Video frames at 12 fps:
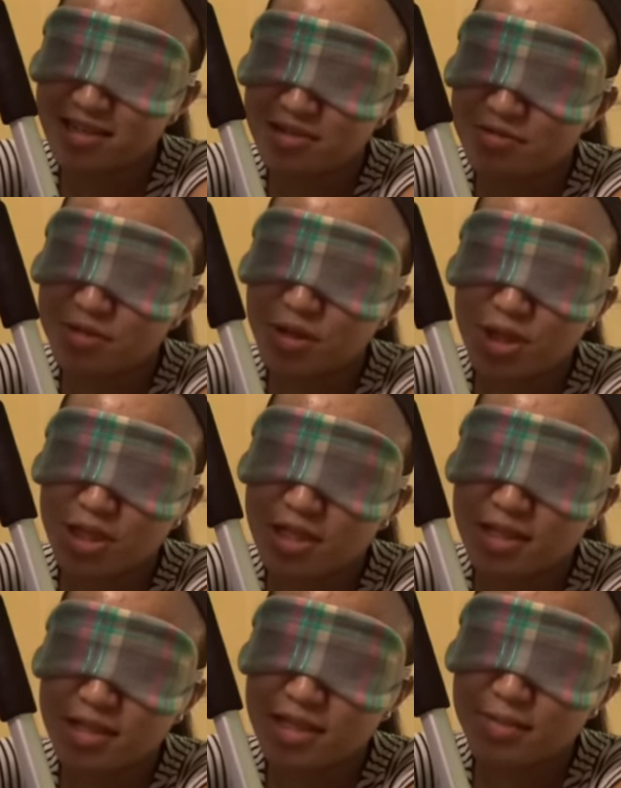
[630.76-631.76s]
Oh,
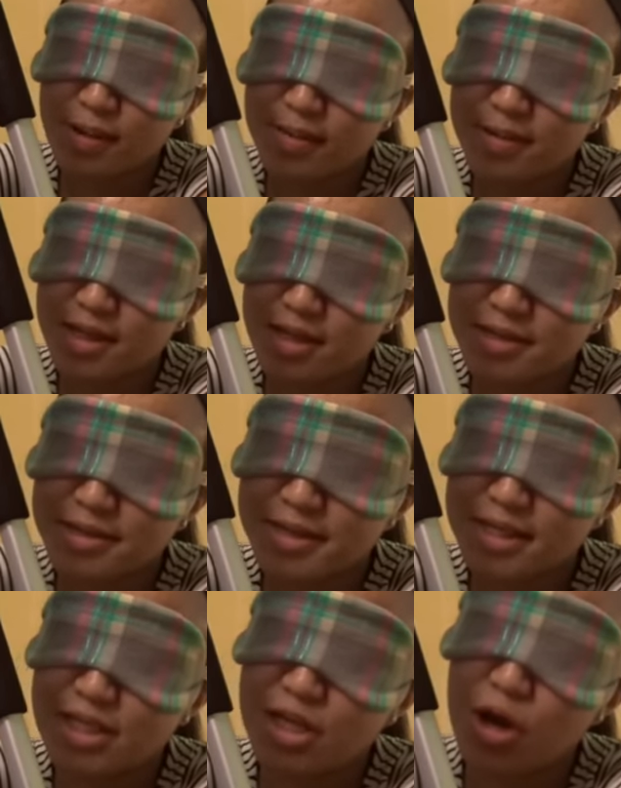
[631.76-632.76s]
geez, this probably looks
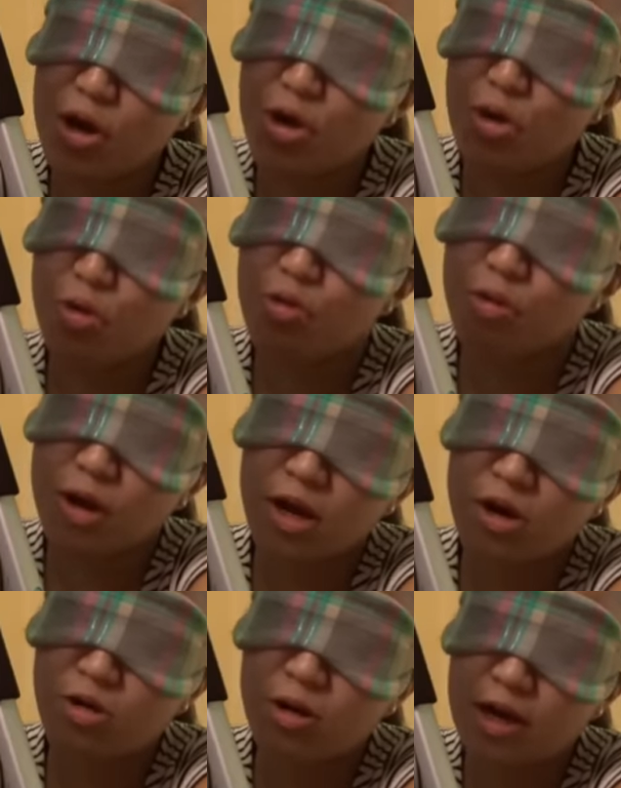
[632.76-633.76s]
so
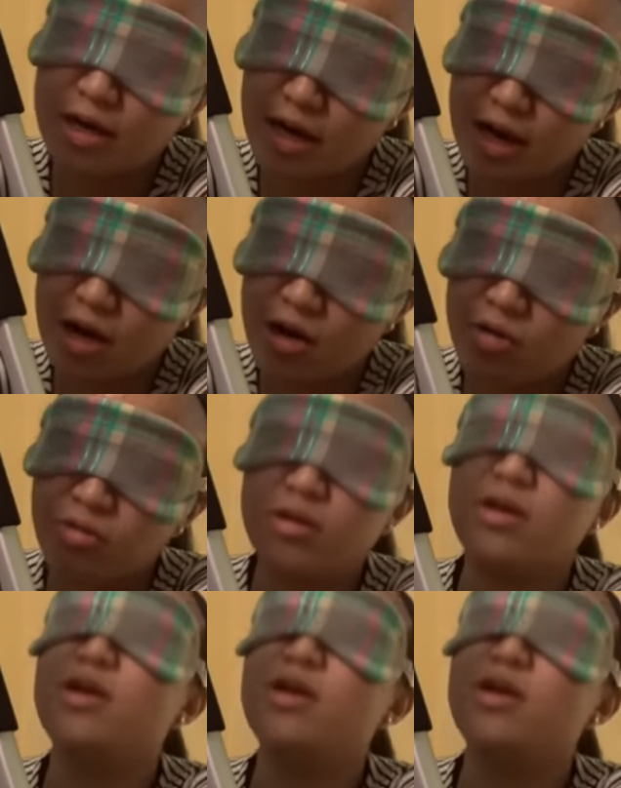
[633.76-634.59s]
weird right now.